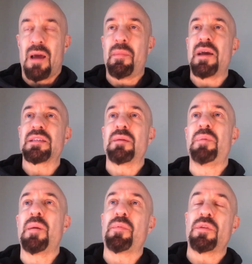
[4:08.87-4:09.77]
I'm asking
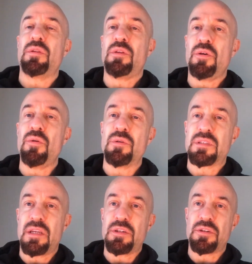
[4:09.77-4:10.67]
people to do
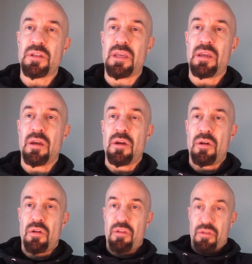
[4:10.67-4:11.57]
essentially
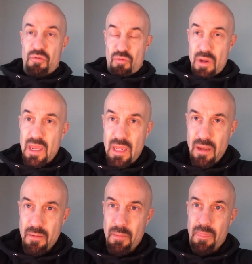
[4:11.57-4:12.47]
3